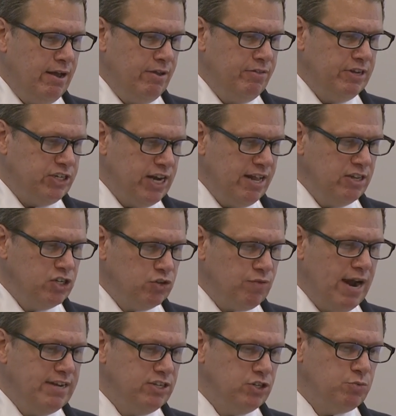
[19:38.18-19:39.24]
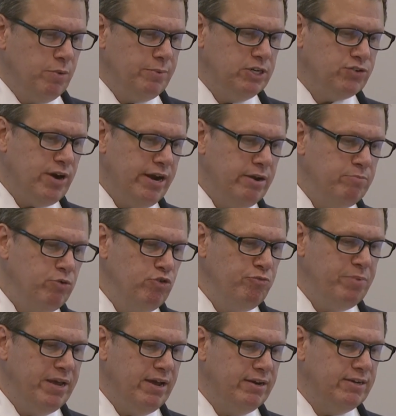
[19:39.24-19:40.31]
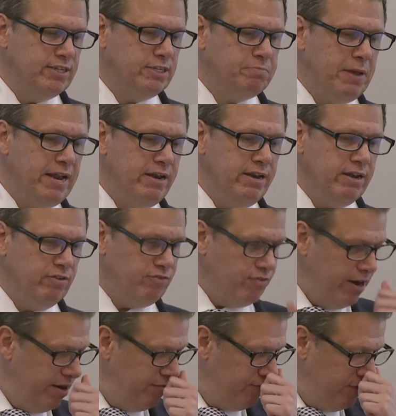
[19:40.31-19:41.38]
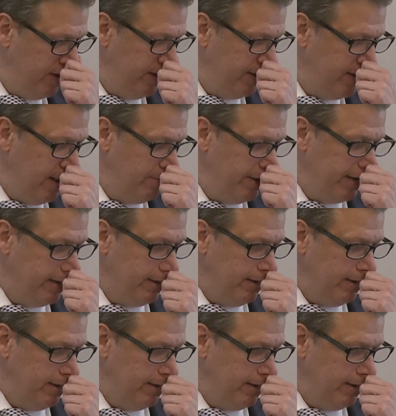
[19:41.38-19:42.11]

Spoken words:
the challenge arises when we try to move beyond a spending frame for economic